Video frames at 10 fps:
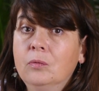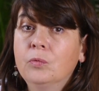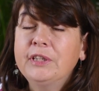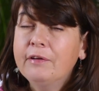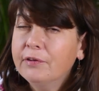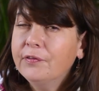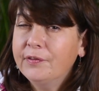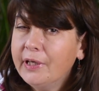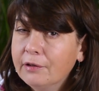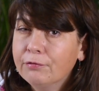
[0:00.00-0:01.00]
Whatever,
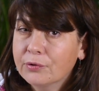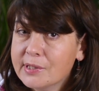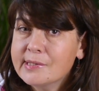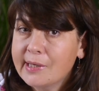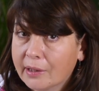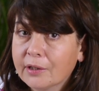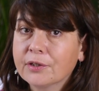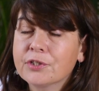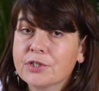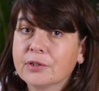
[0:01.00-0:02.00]
think for a
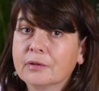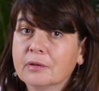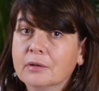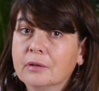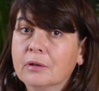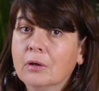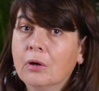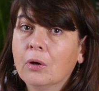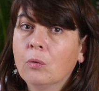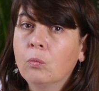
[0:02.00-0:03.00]
second,
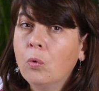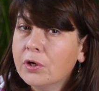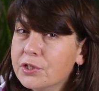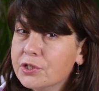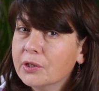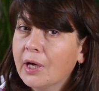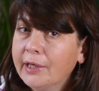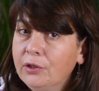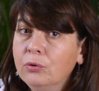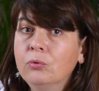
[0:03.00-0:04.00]
what
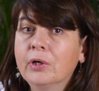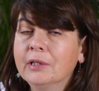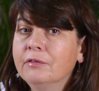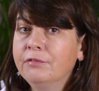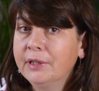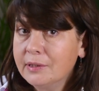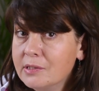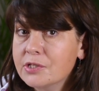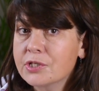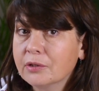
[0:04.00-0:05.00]
are you
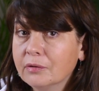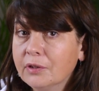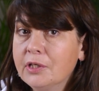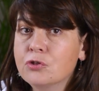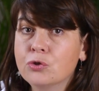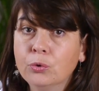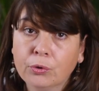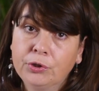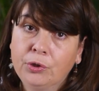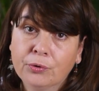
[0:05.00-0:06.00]
convinced is
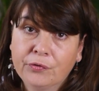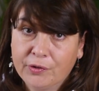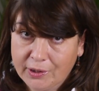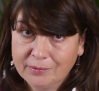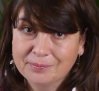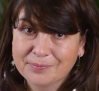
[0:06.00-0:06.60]
not your thing?